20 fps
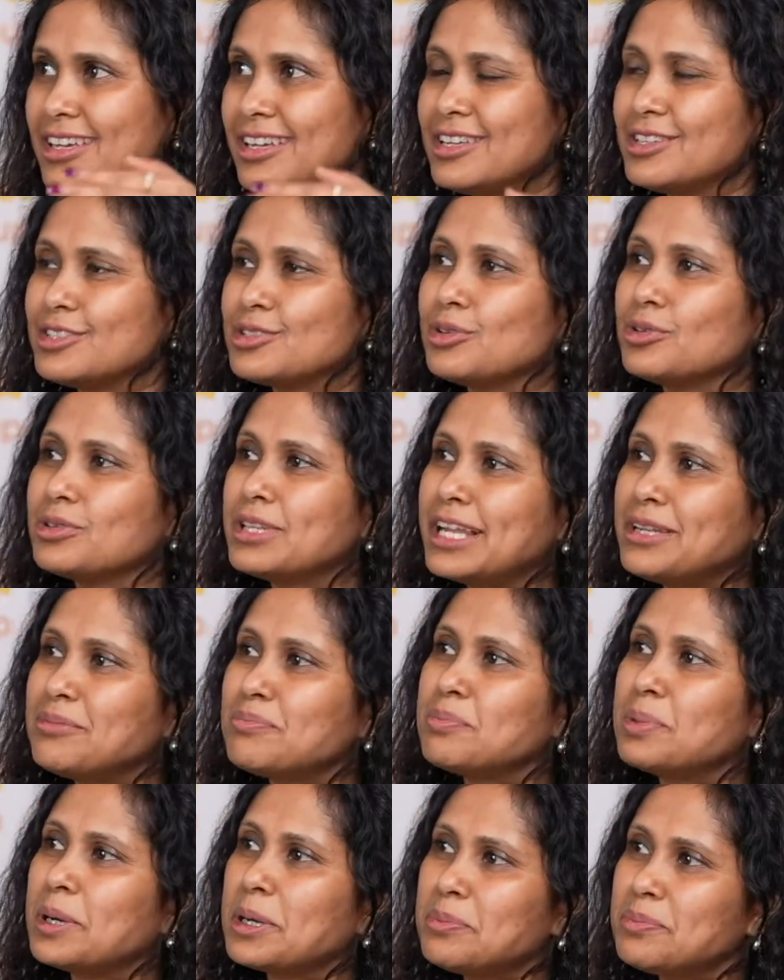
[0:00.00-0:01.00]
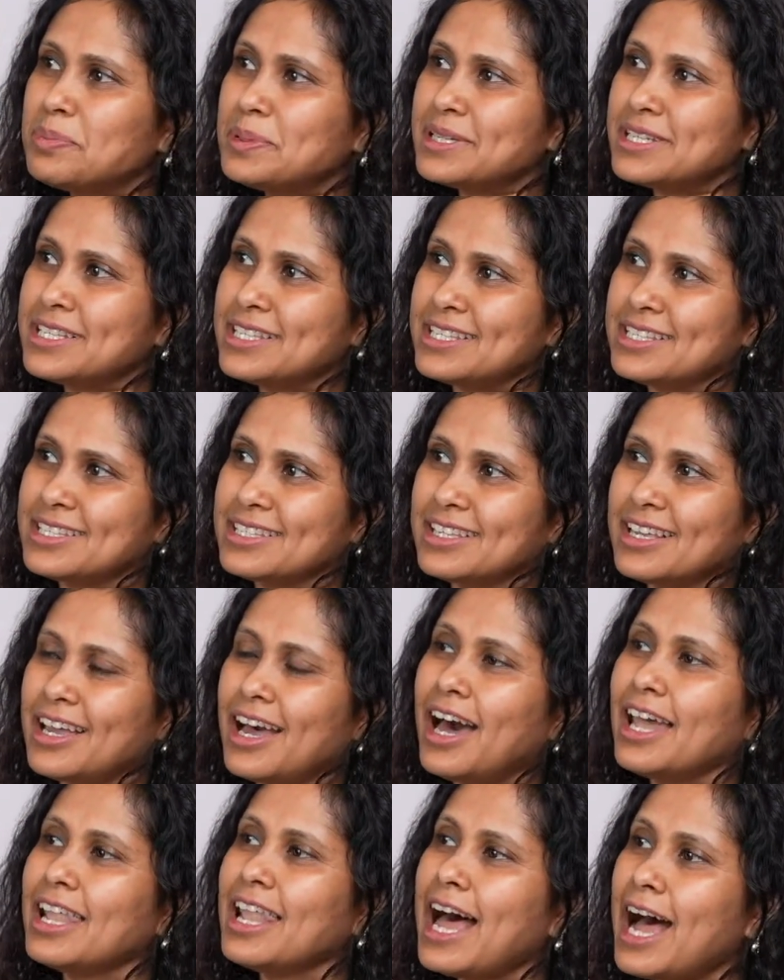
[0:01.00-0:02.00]
So that purpose
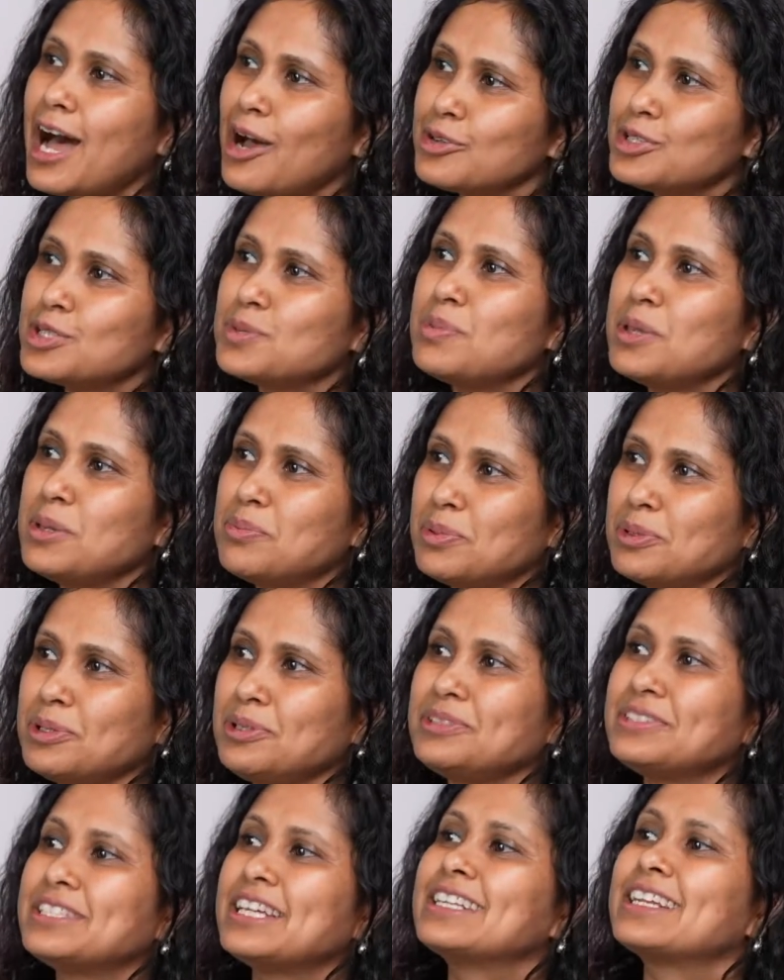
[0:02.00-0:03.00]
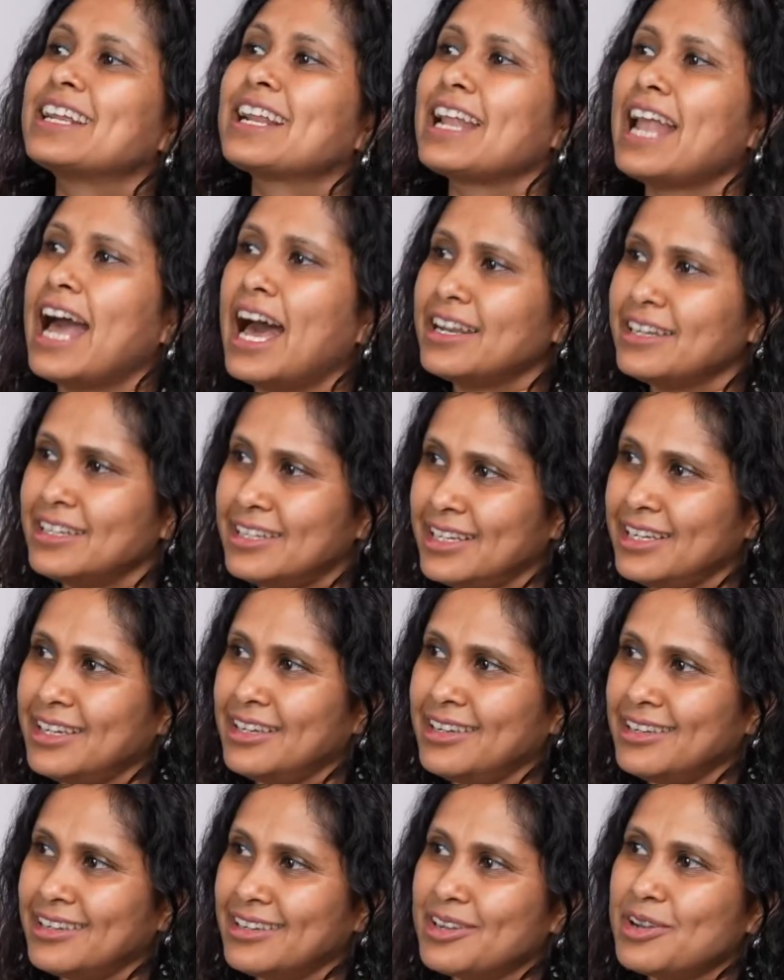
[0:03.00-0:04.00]
allows people that
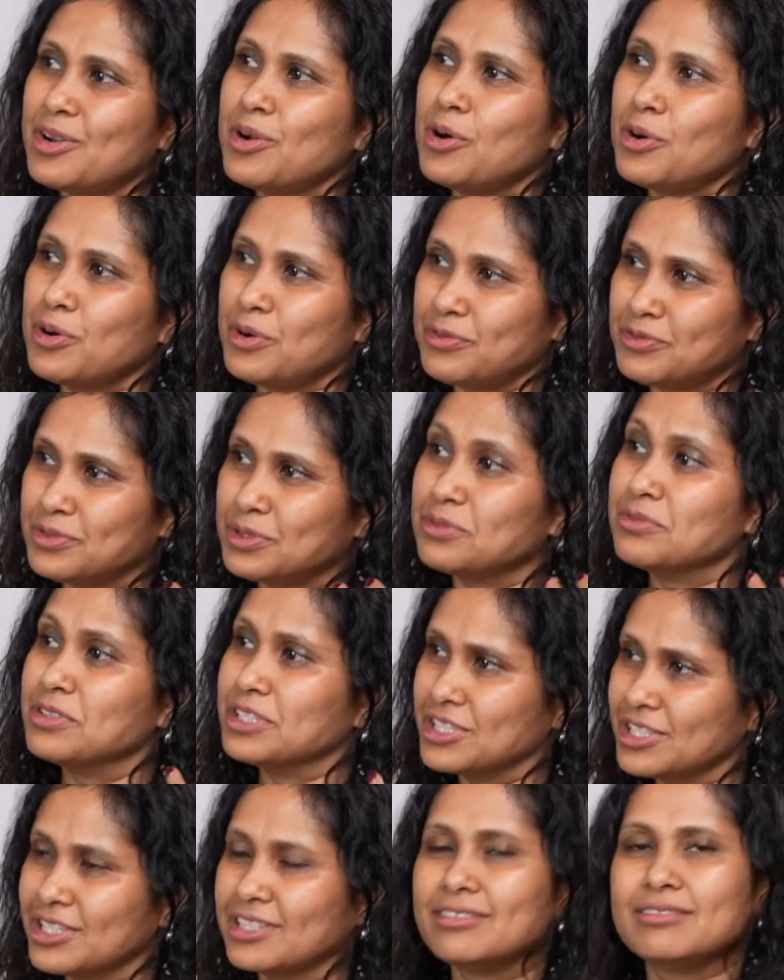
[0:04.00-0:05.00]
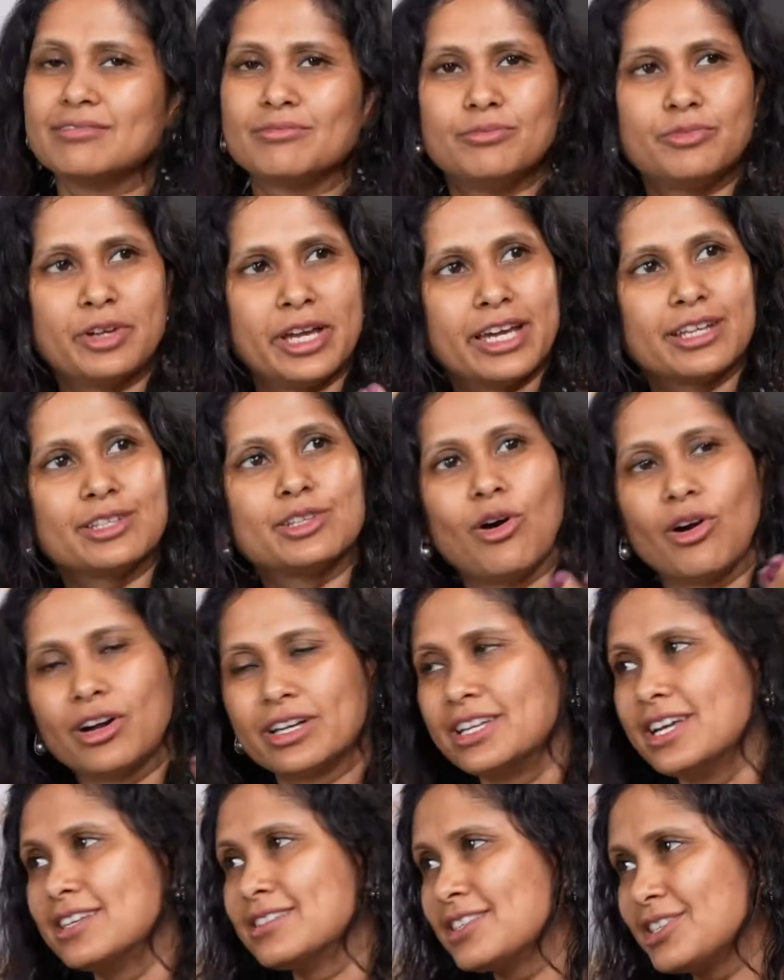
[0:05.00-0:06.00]
clarity of the vision, where the
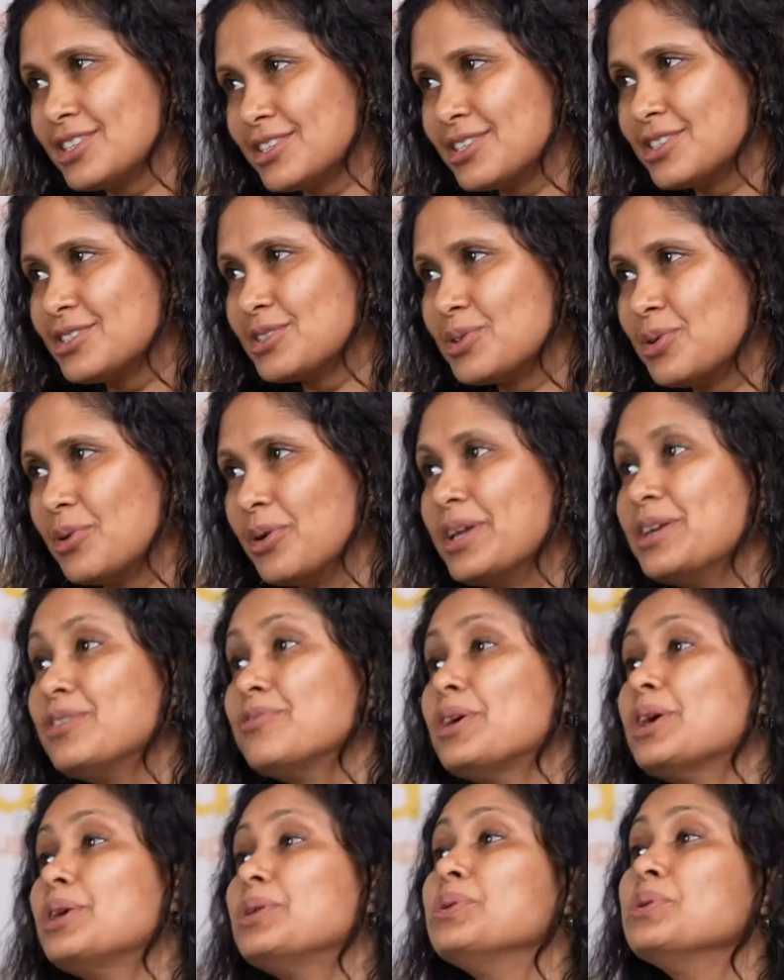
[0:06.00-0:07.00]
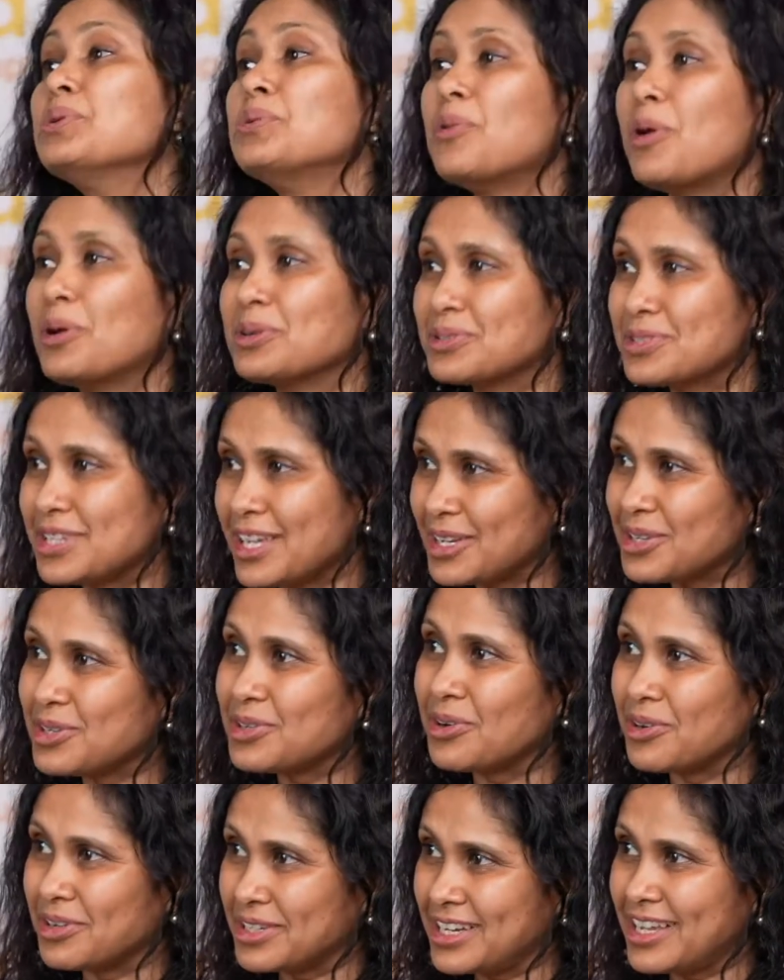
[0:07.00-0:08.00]
organization is going, where you want to take
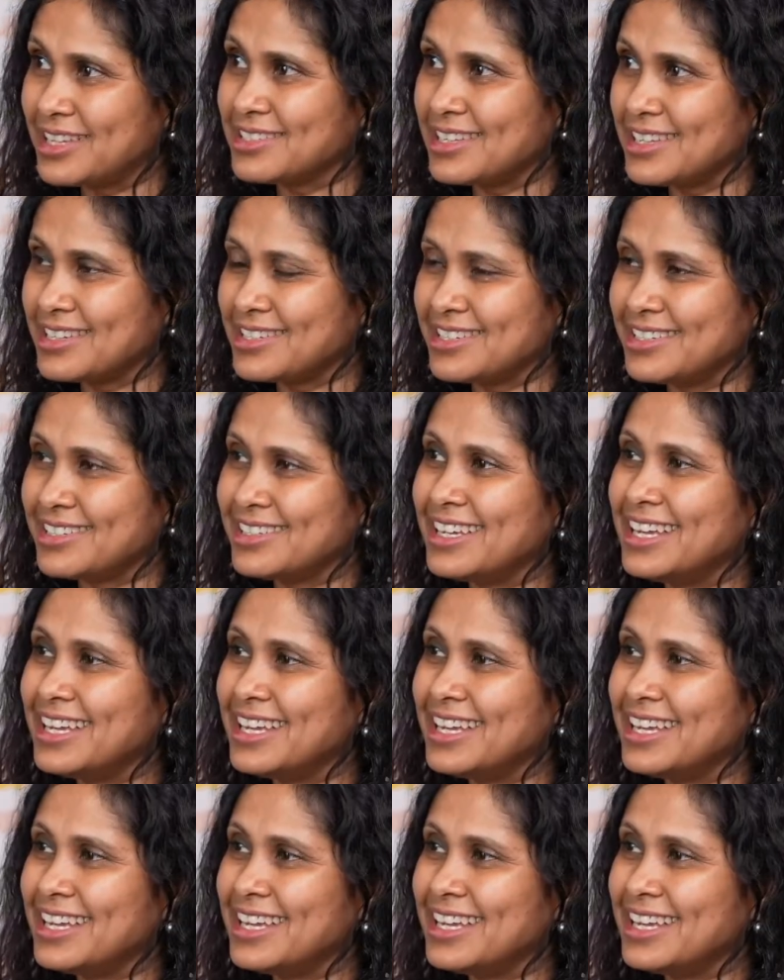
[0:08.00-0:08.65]
your organization.